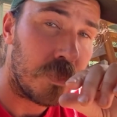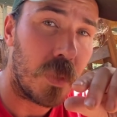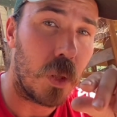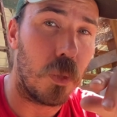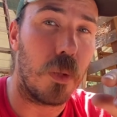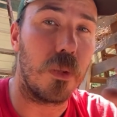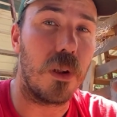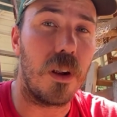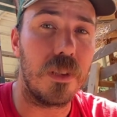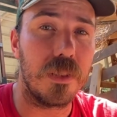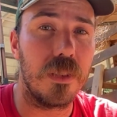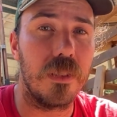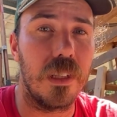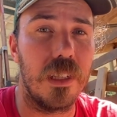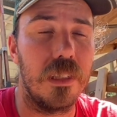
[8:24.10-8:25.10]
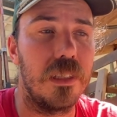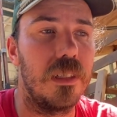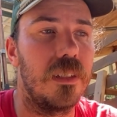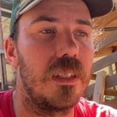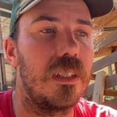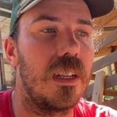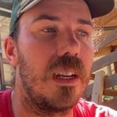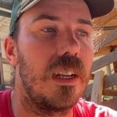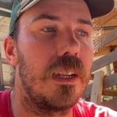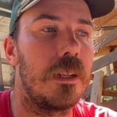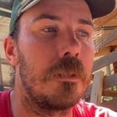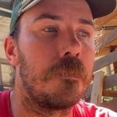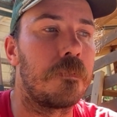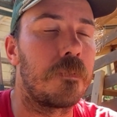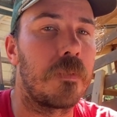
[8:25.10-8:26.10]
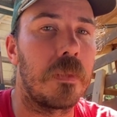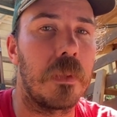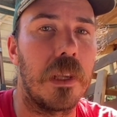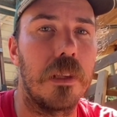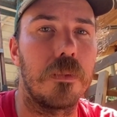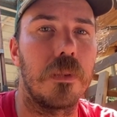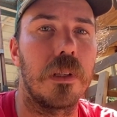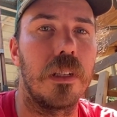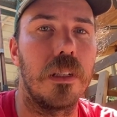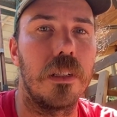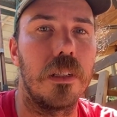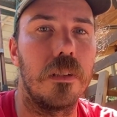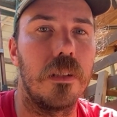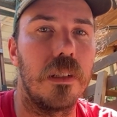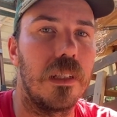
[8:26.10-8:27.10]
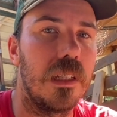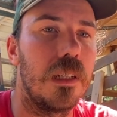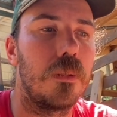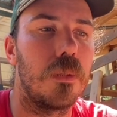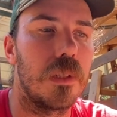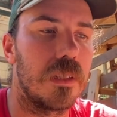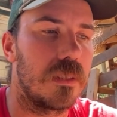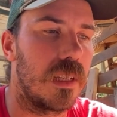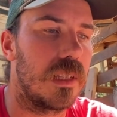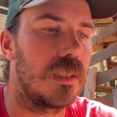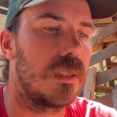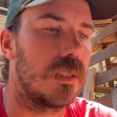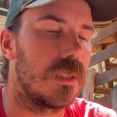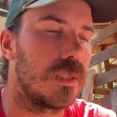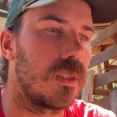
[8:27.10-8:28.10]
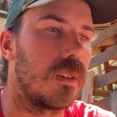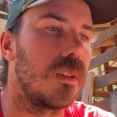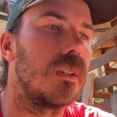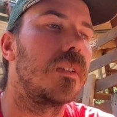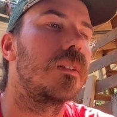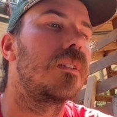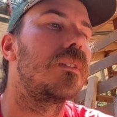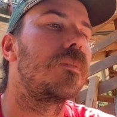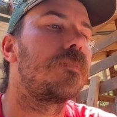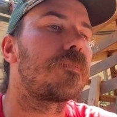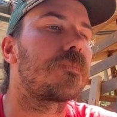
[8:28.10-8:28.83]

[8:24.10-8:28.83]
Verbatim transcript: What we're also going to do today is we're going to do an equalization charge.